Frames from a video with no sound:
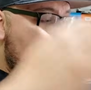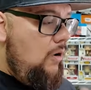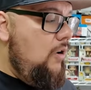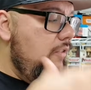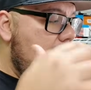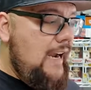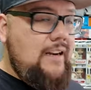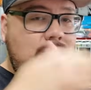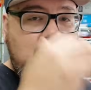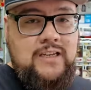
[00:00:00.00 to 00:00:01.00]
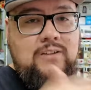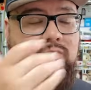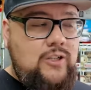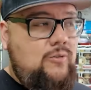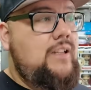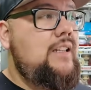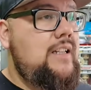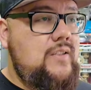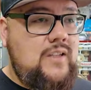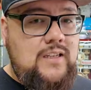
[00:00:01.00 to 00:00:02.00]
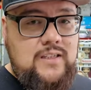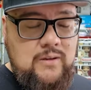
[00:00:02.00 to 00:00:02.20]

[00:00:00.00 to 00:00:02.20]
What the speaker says: all the items individually listed,